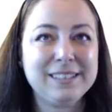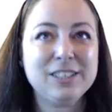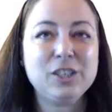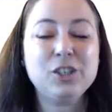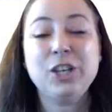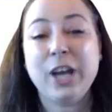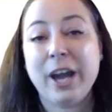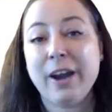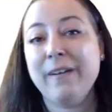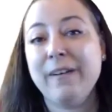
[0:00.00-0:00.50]

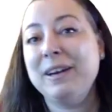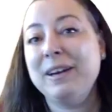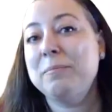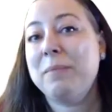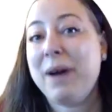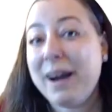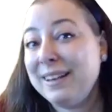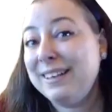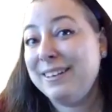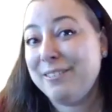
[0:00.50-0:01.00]
sharing
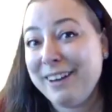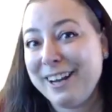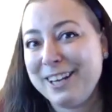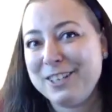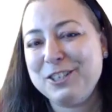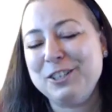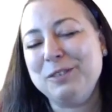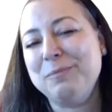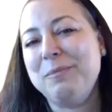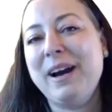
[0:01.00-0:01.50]
my
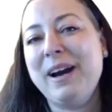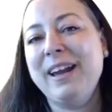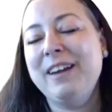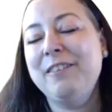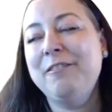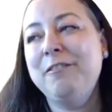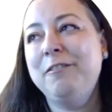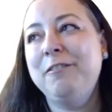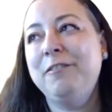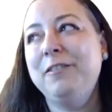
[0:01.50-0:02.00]
direction,
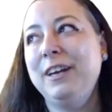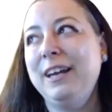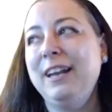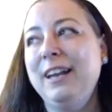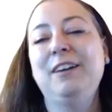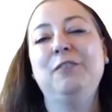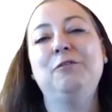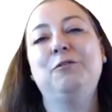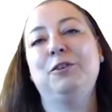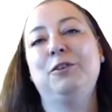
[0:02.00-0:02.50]
my
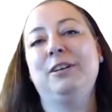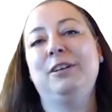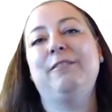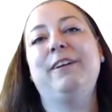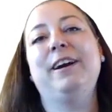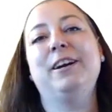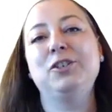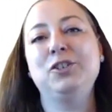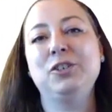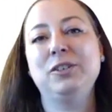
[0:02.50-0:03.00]
feeling for
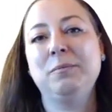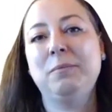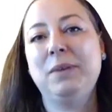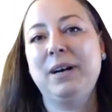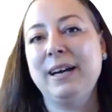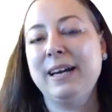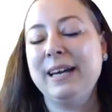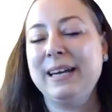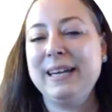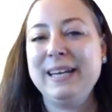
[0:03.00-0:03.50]
direction,
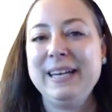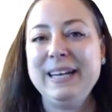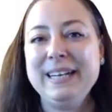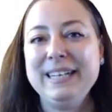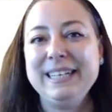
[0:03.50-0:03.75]
my